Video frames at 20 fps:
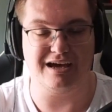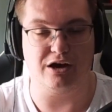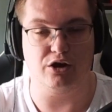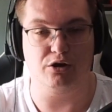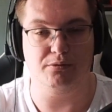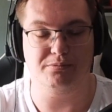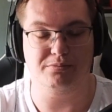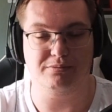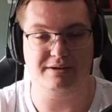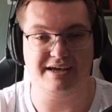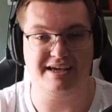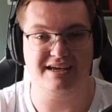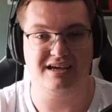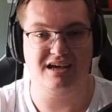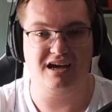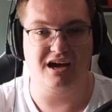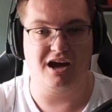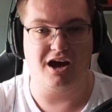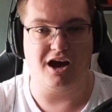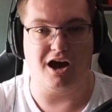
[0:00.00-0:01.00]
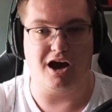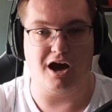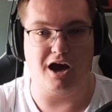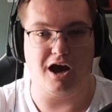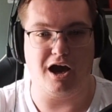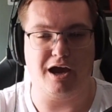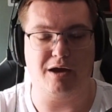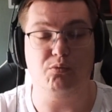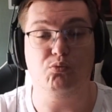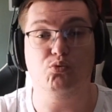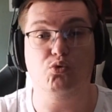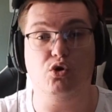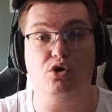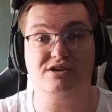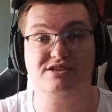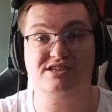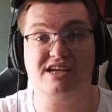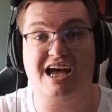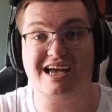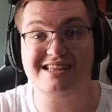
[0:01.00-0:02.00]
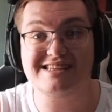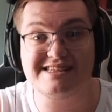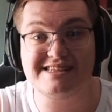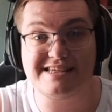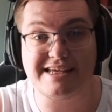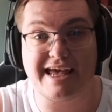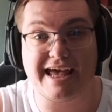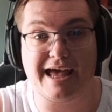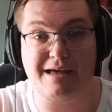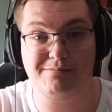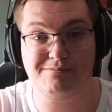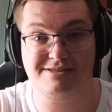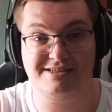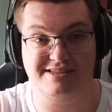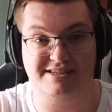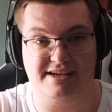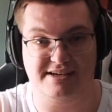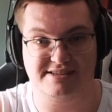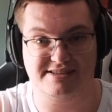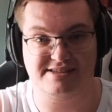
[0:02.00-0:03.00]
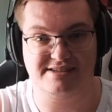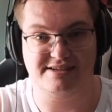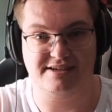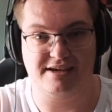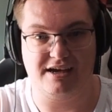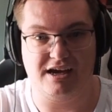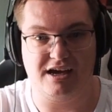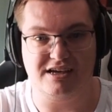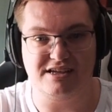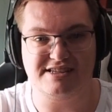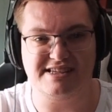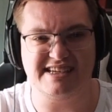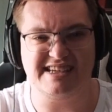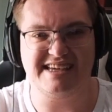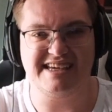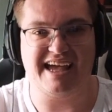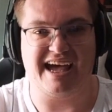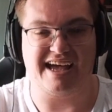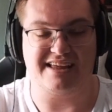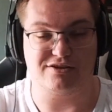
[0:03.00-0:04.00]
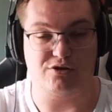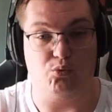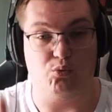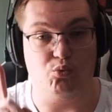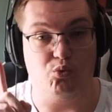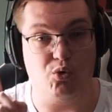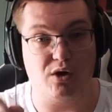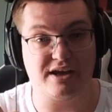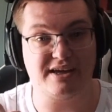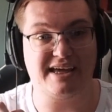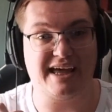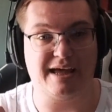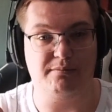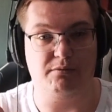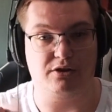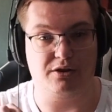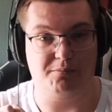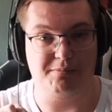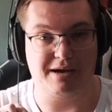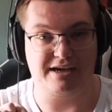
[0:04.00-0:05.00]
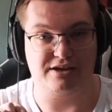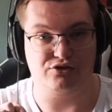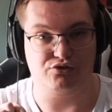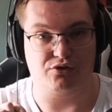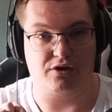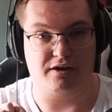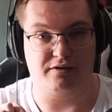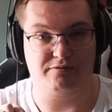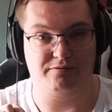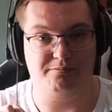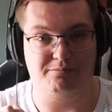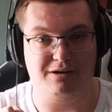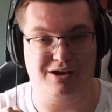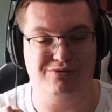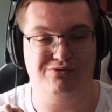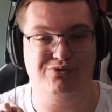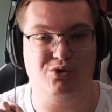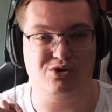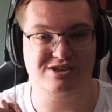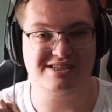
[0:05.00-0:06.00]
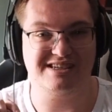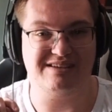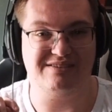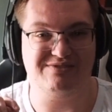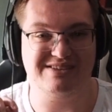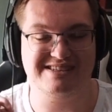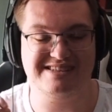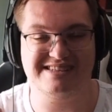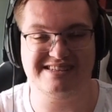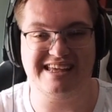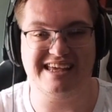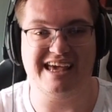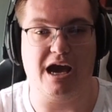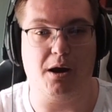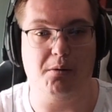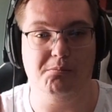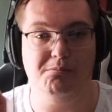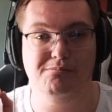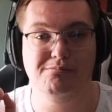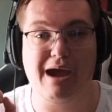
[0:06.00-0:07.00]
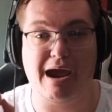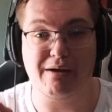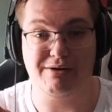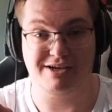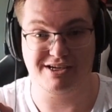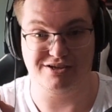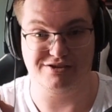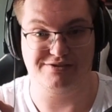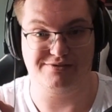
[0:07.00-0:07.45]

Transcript: Hopefully I was attempted to get one game on the Mega Drive, but unfortunately this is the America's